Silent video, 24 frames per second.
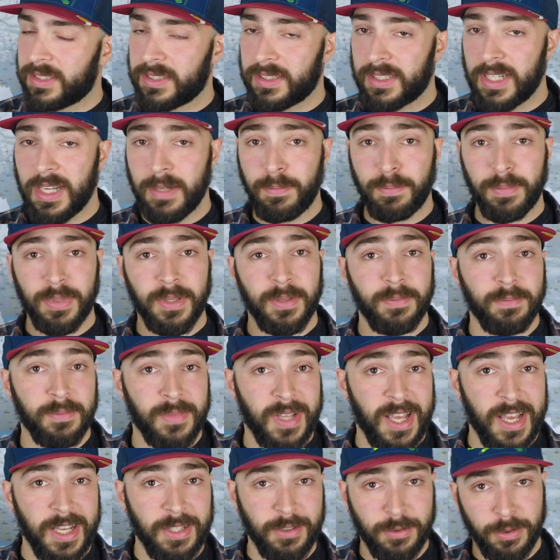tip
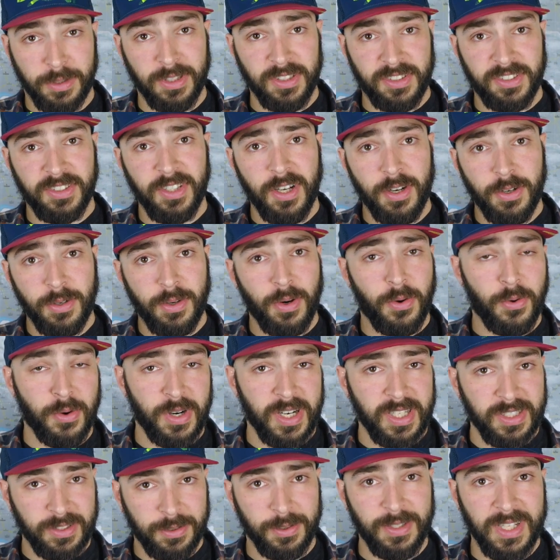into the snow or
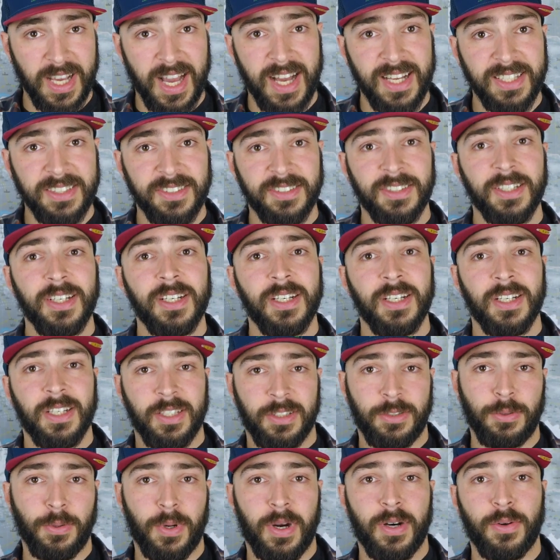into the ice
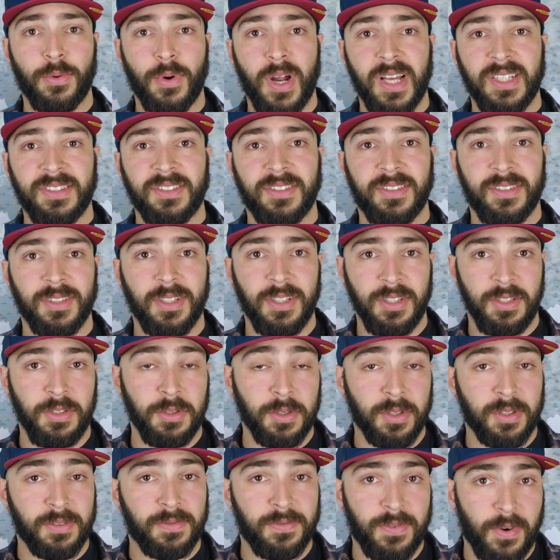to arrest
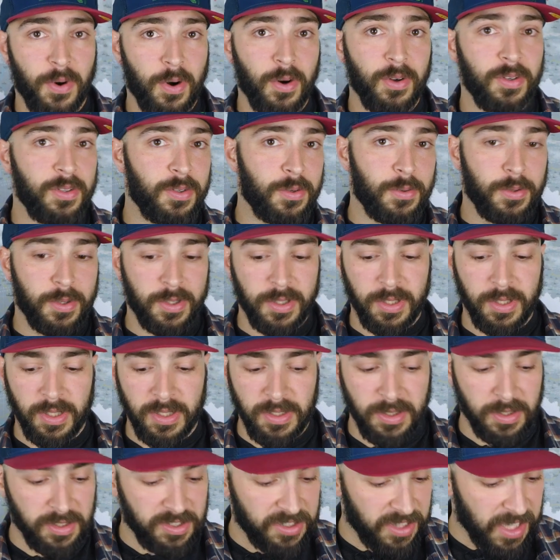your fall or
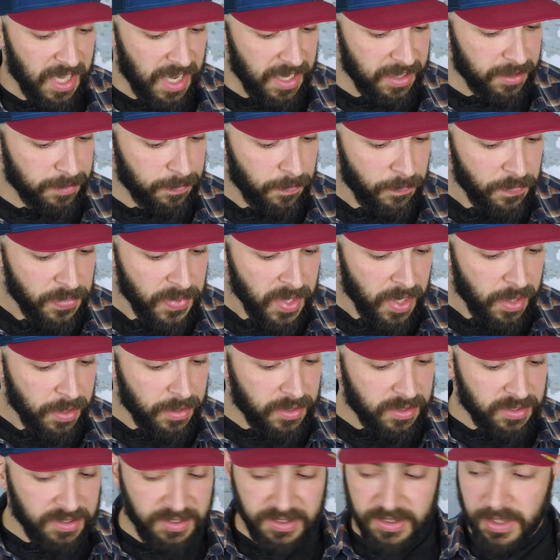your slide.
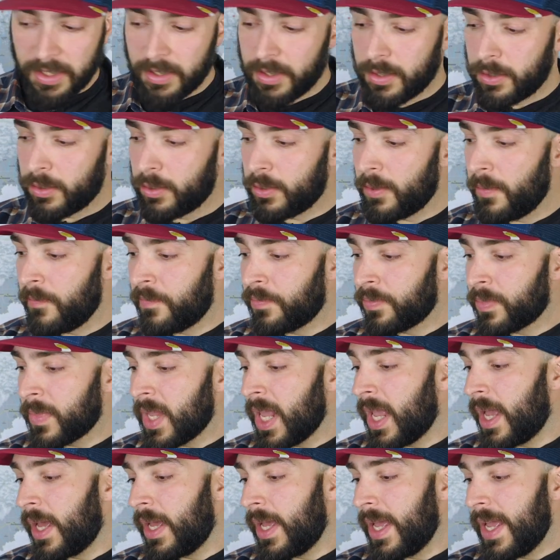So
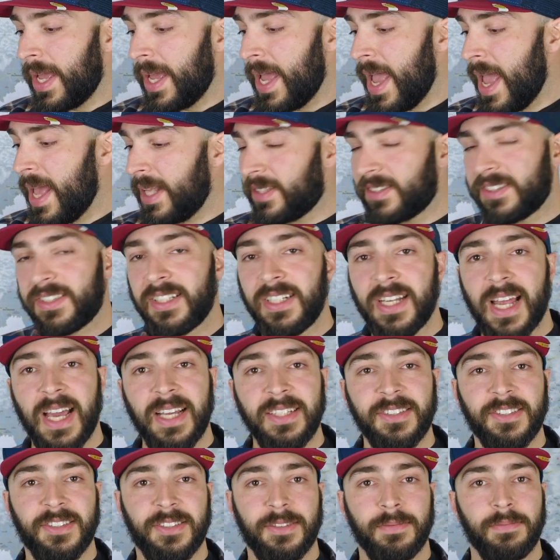it's a
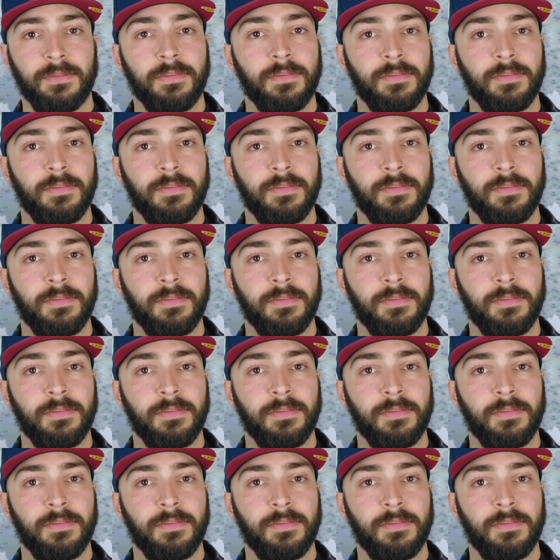nice